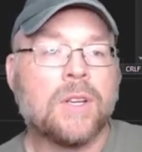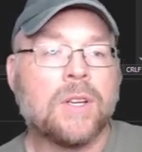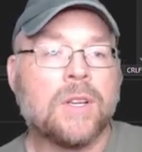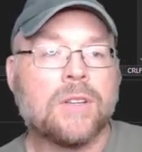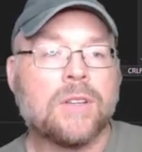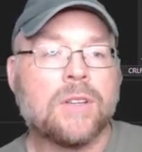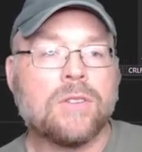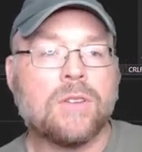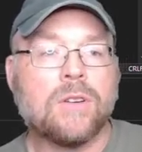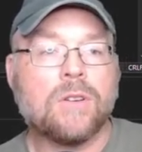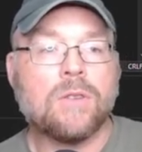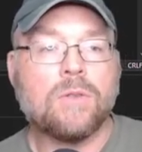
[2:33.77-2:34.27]

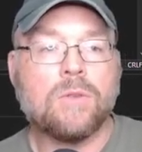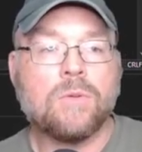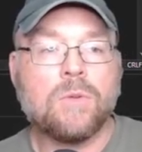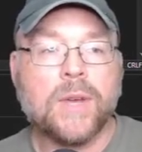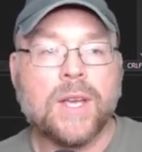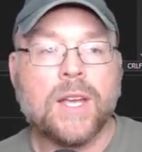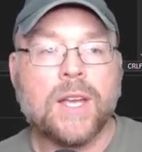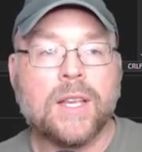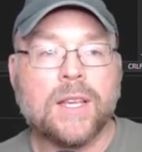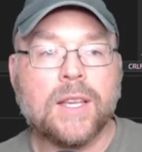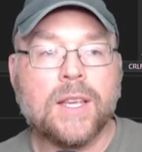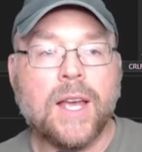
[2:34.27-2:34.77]
So when we
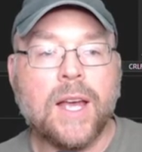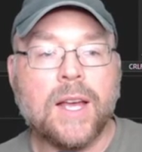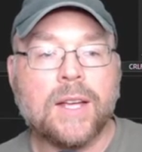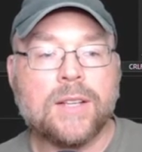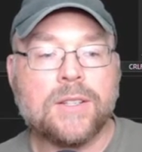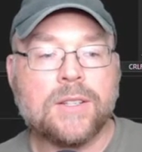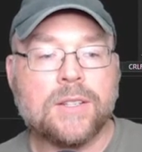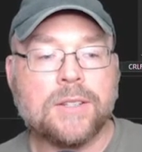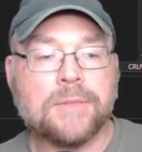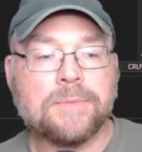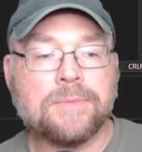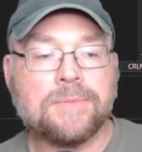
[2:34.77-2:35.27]
hit
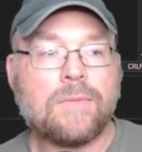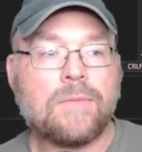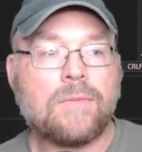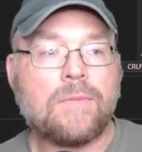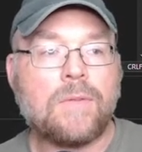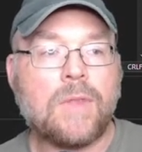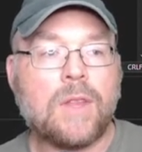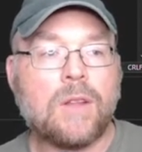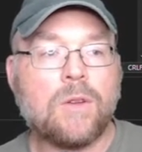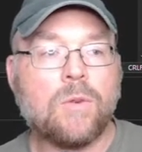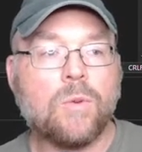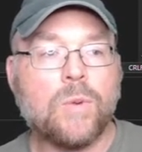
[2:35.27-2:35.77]
yes,
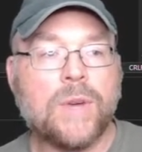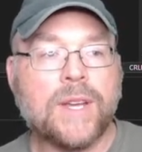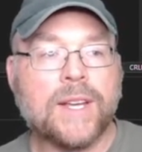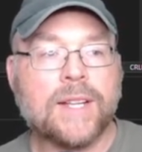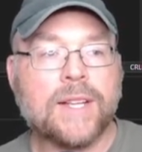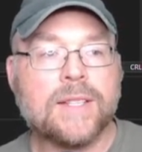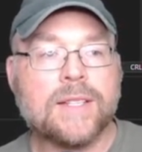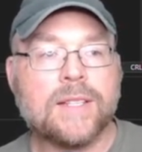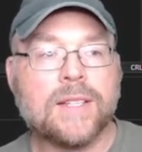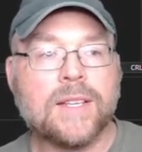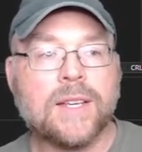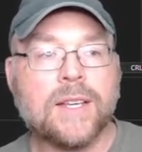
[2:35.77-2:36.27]
we
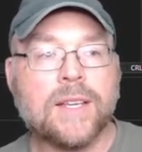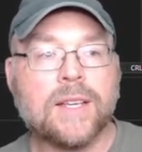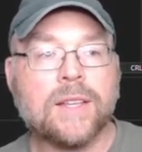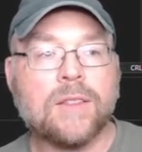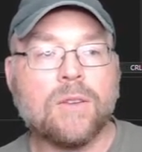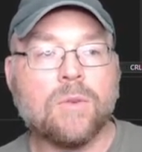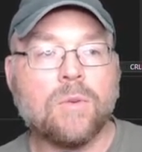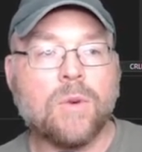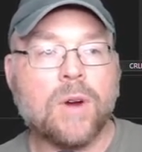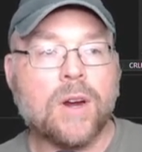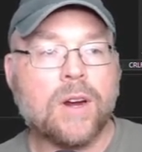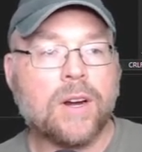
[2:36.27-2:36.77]
can see
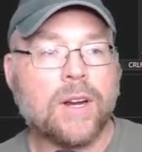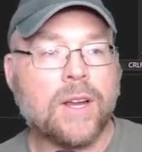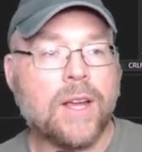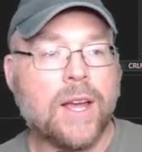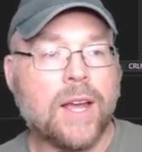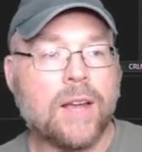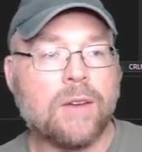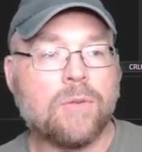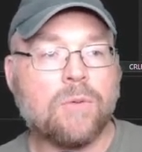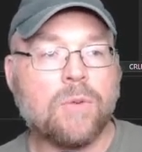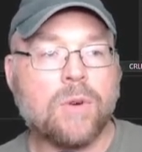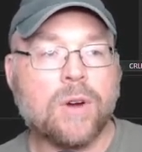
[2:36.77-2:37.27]
the wear a
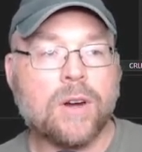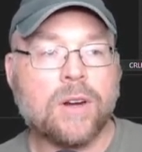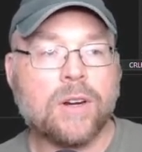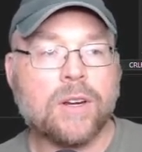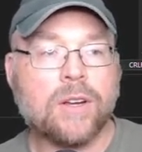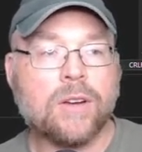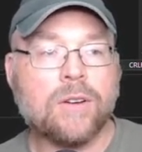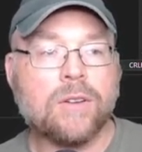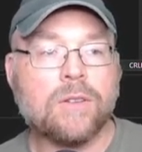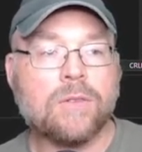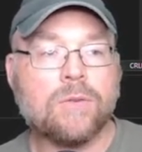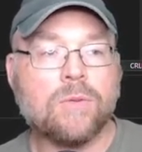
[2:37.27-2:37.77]
hat, wear a
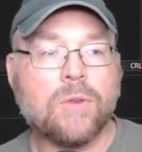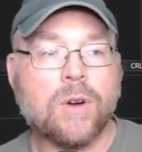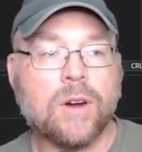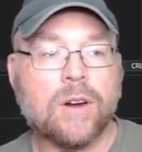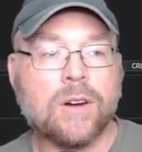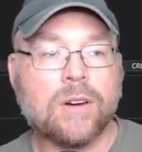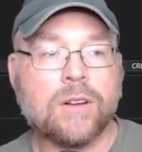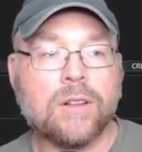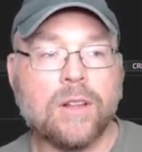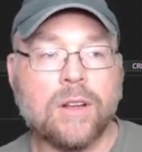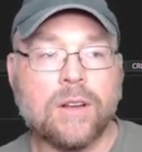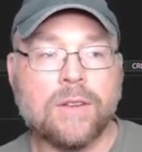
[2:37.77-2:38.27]
coat,
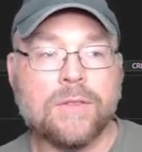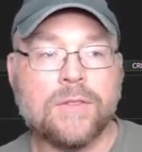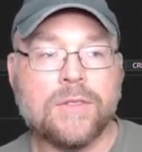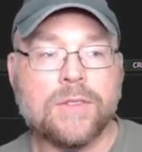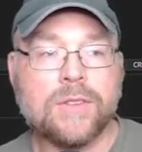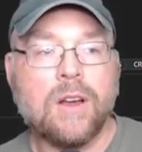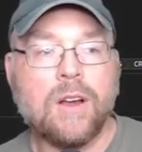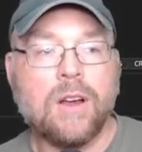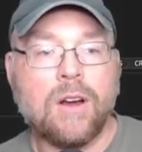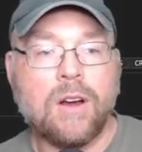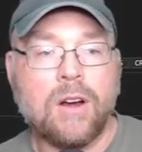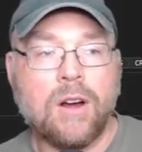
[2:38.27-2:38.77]
wear
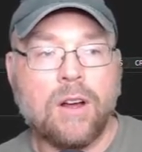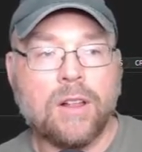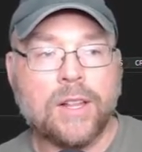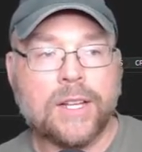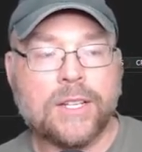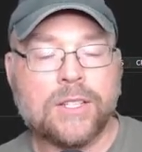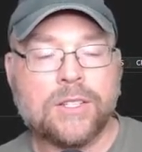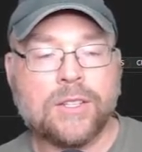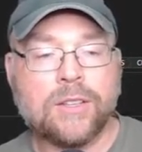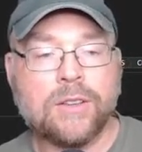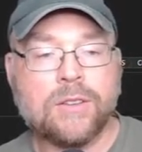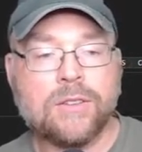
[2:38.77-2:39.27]
gloves, all
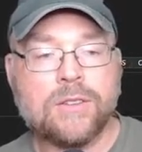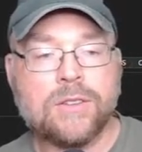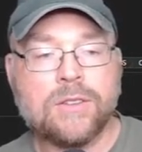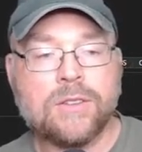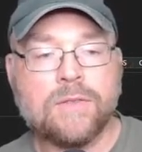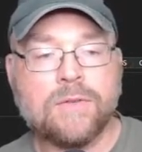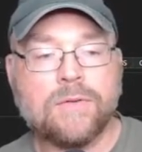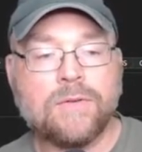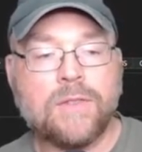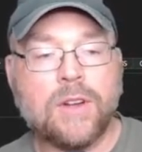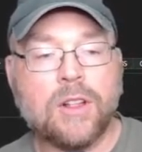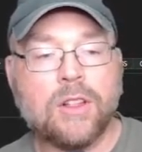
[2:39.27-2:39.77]

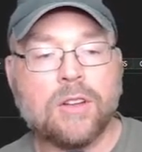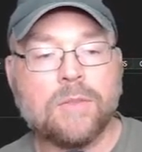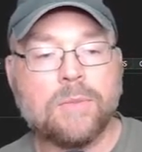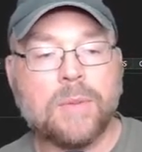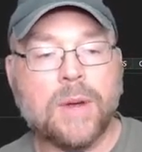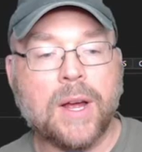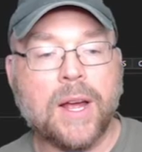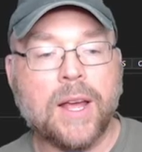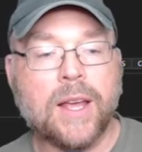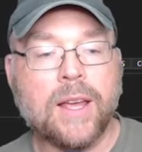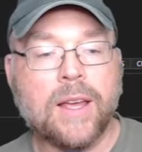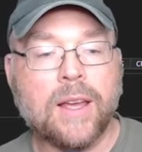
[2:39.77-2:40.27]
executes, followed
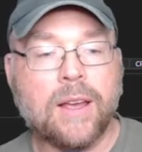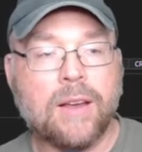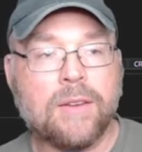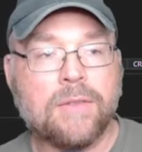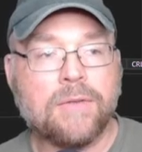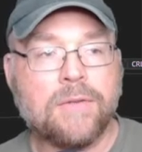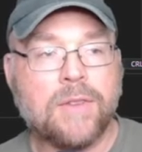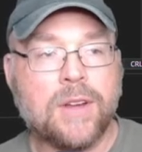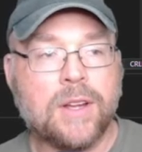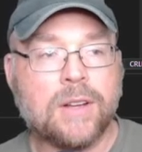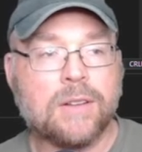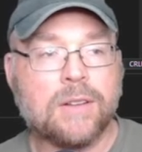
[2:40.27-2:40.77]
by have fun.